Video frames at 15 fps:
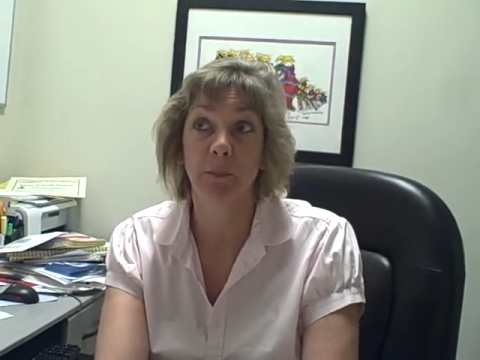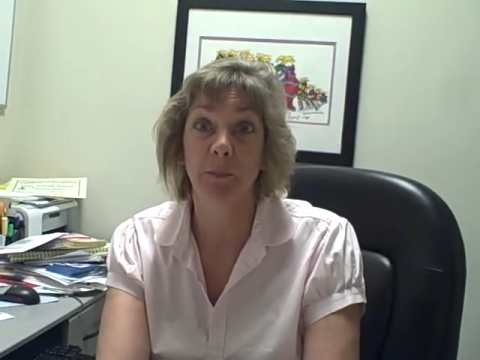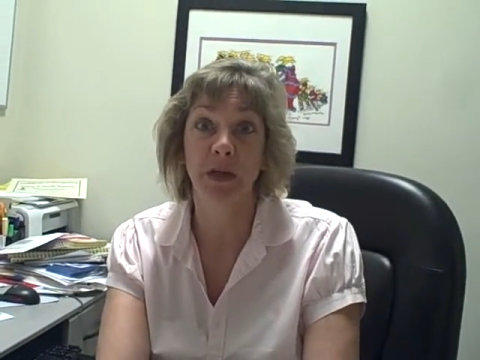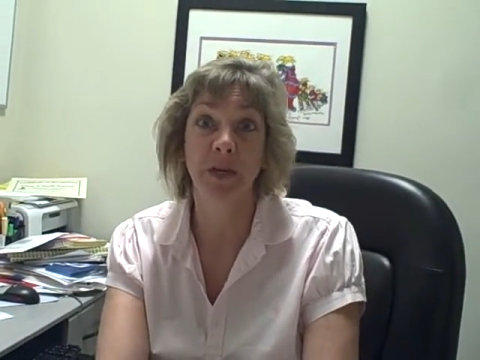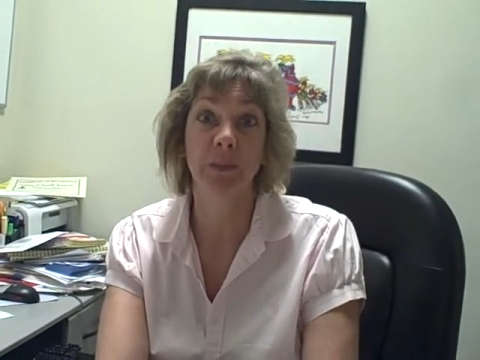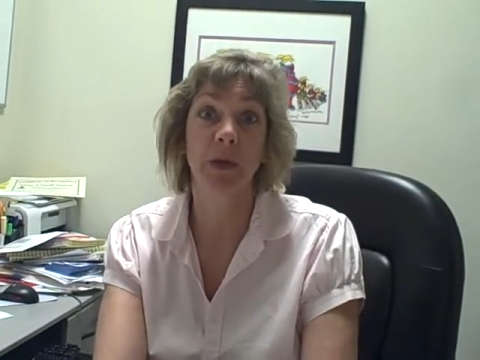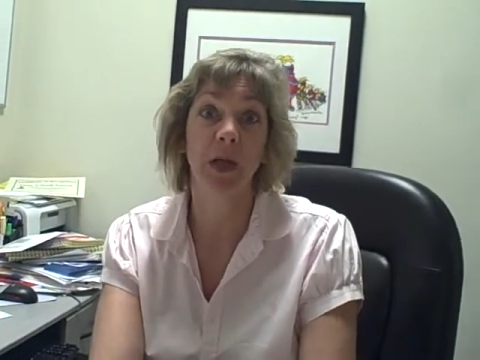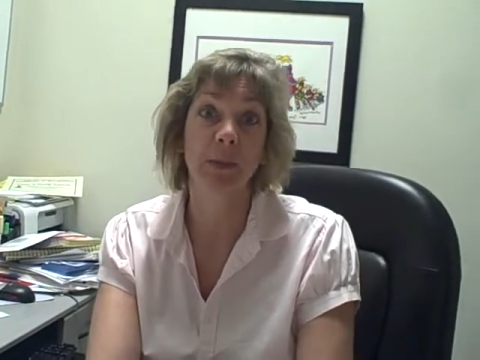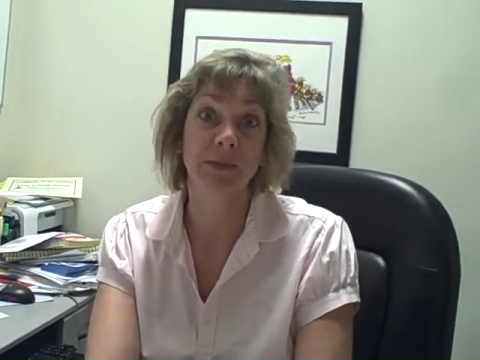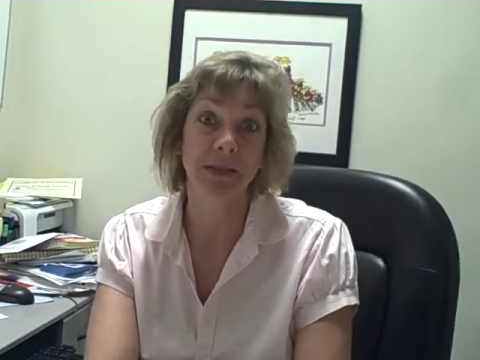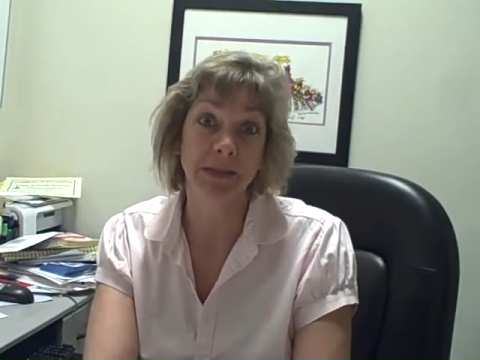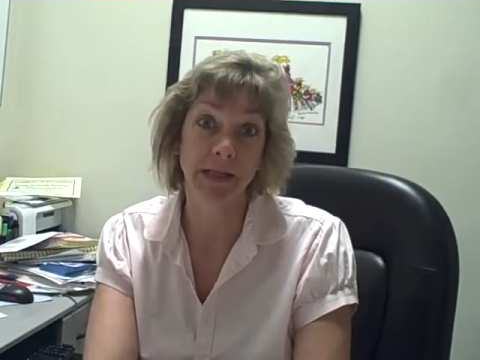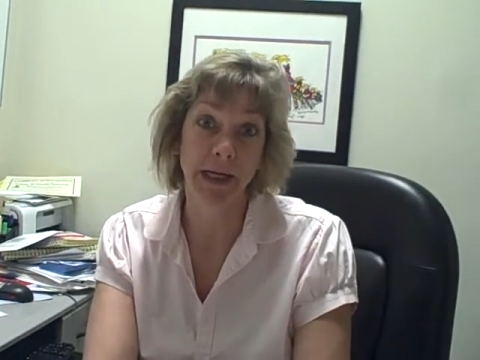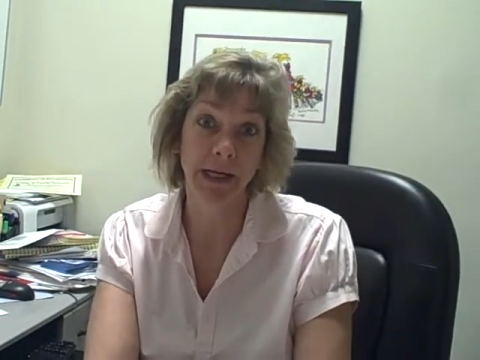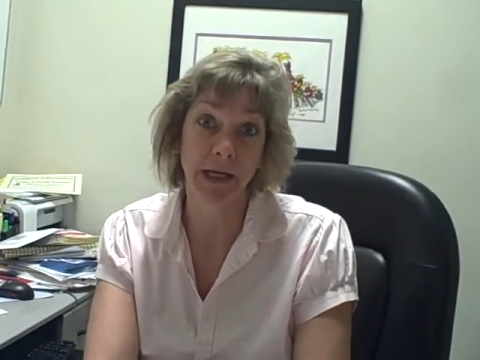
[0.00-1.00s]
people up
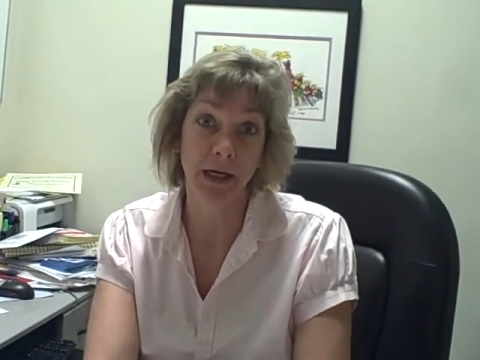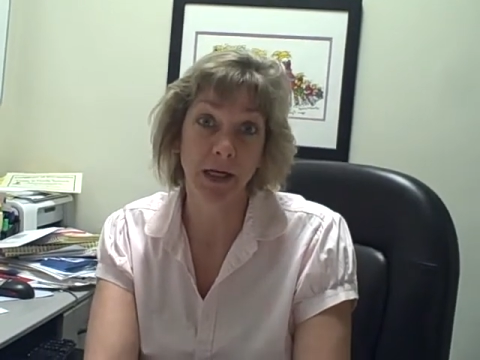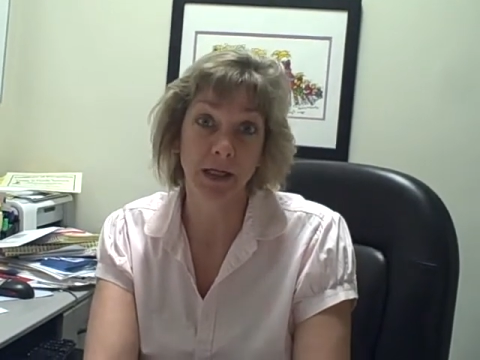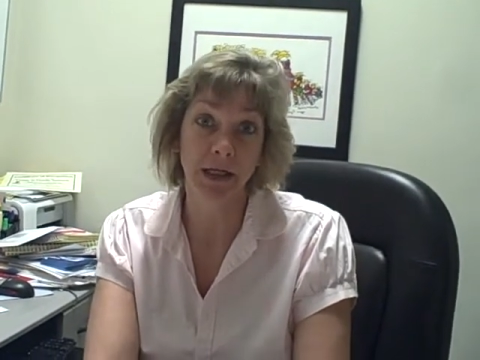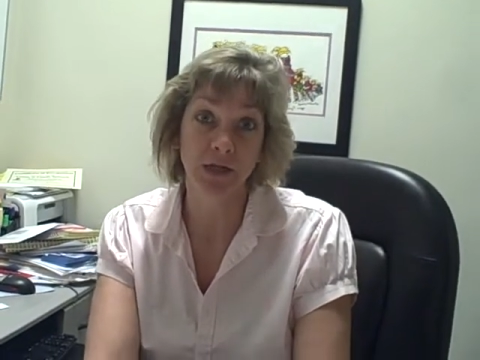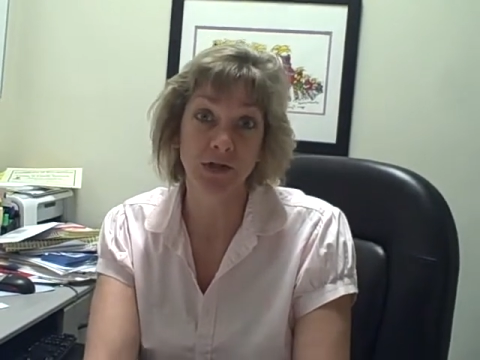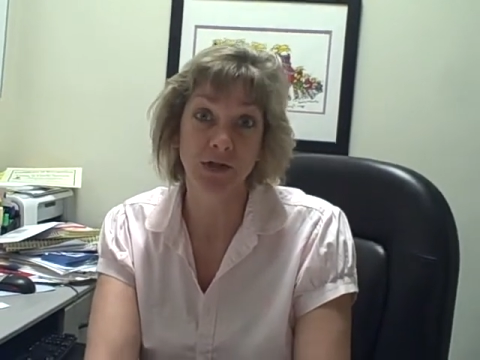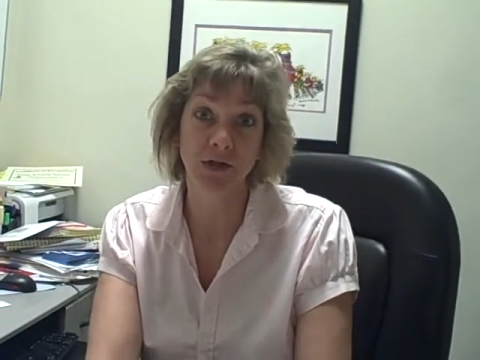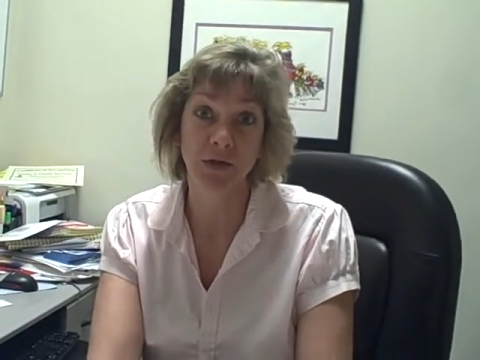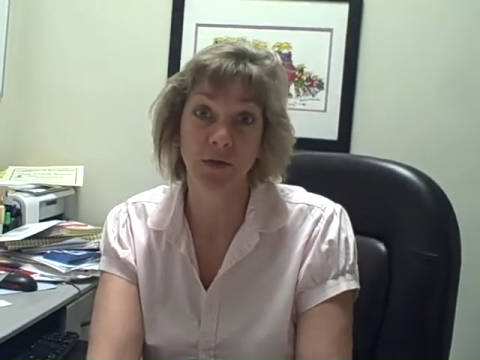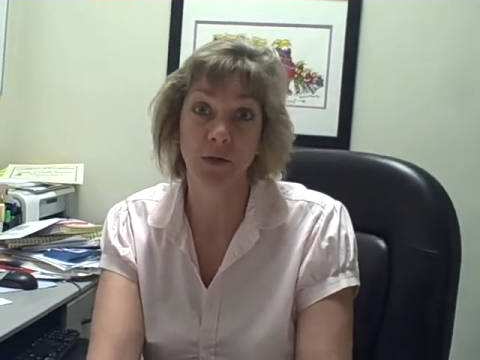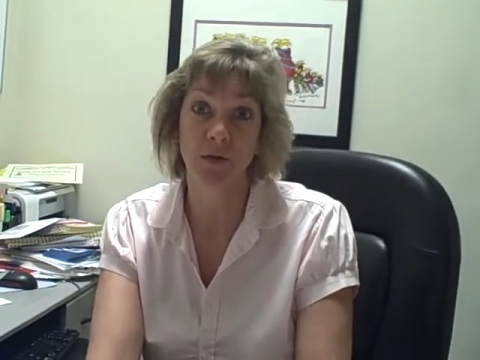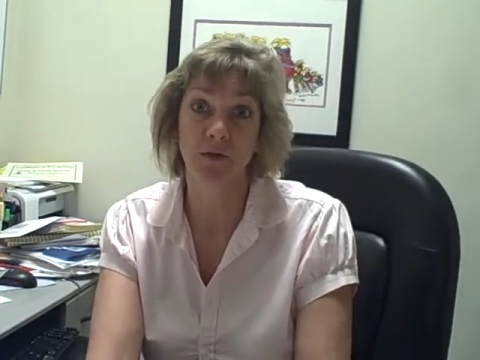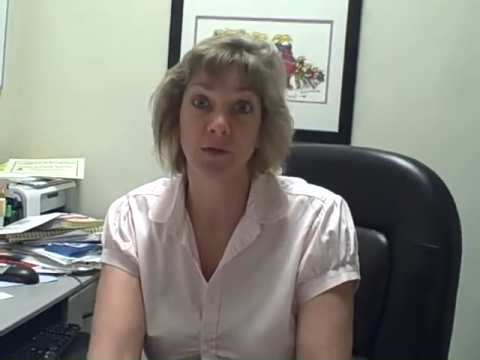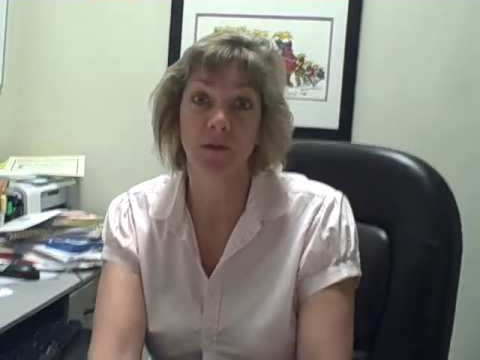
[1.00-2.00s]
to date on
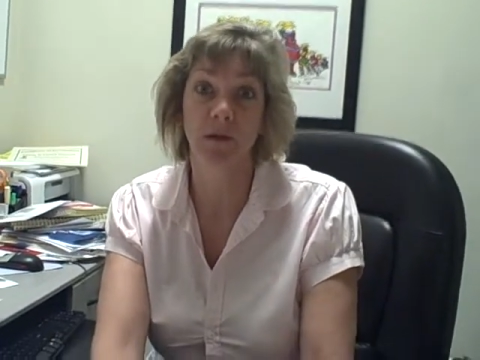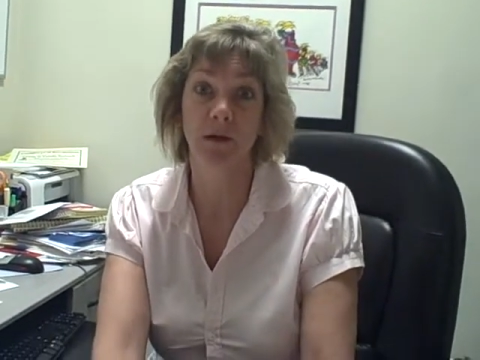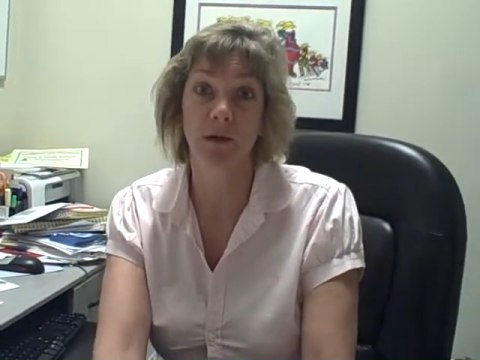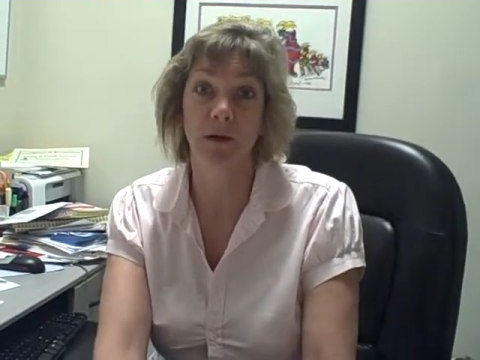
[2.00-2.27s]
issues.